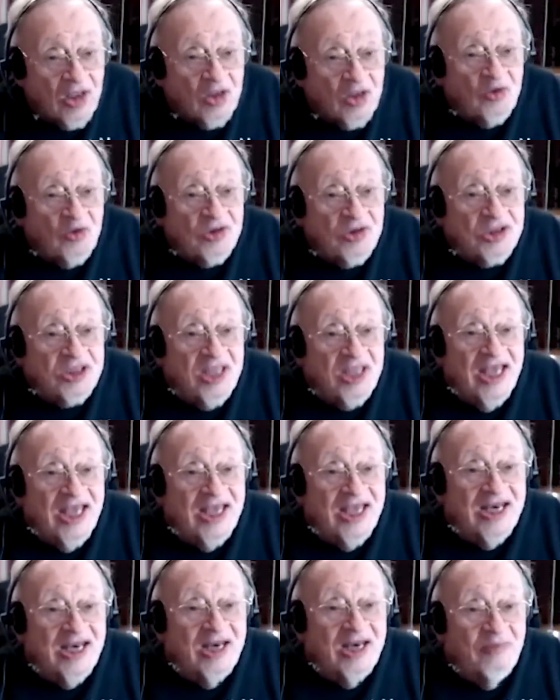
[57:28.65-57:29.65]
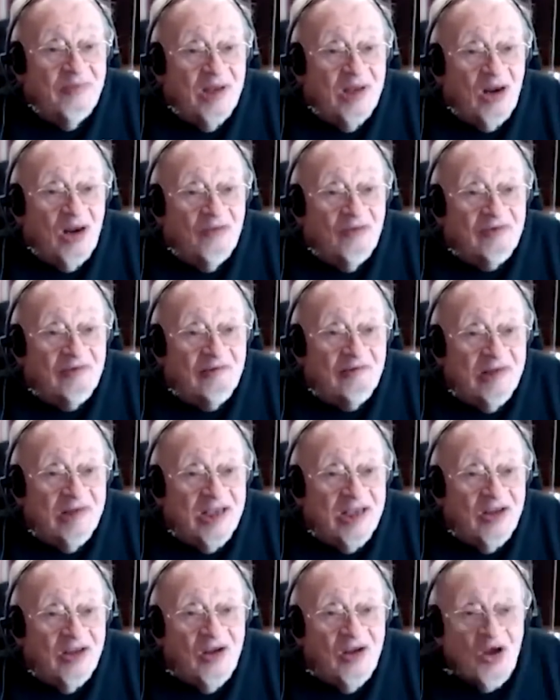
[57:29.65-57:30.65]
You stand in the middle of the
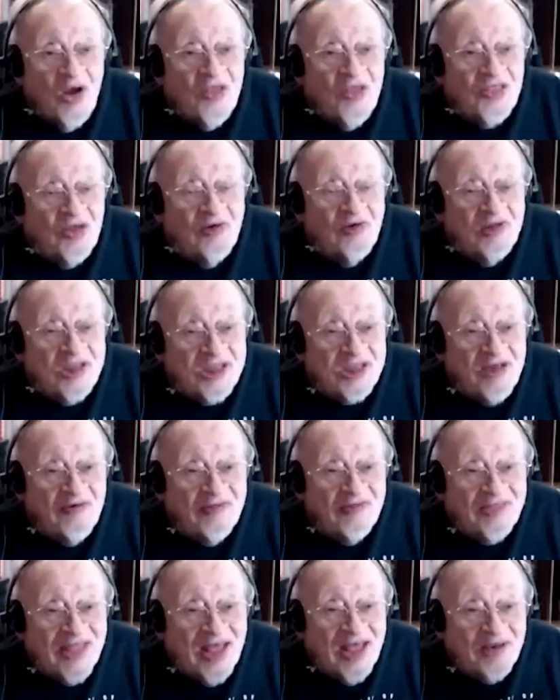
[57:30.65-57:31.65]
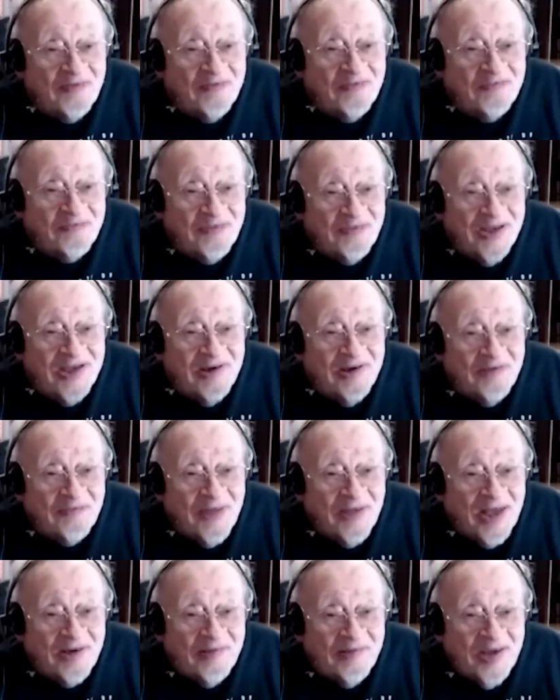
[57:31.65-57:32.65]
ring. 37,000
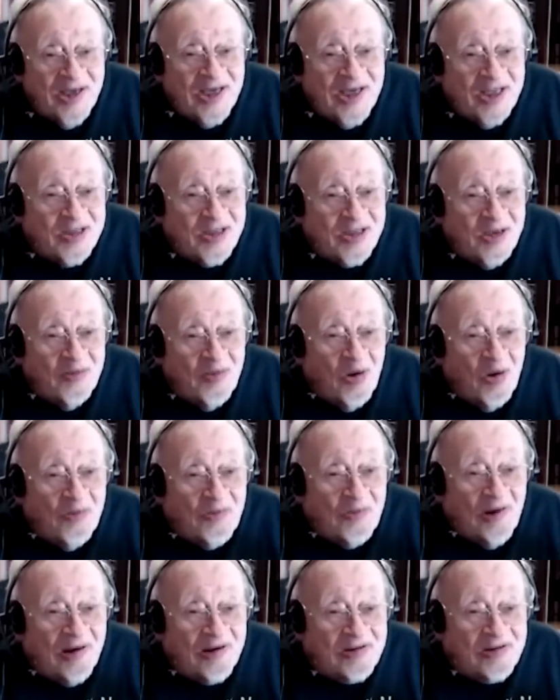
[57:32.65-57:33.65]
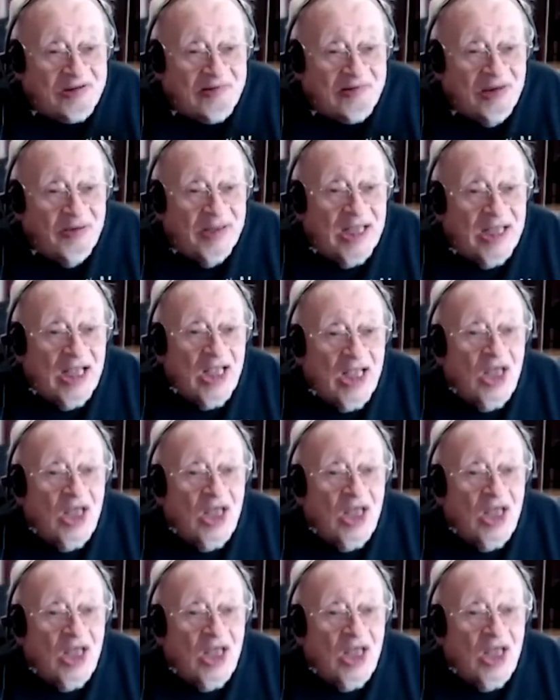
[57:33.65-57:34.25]
Panamanians in the ballpark are screaming.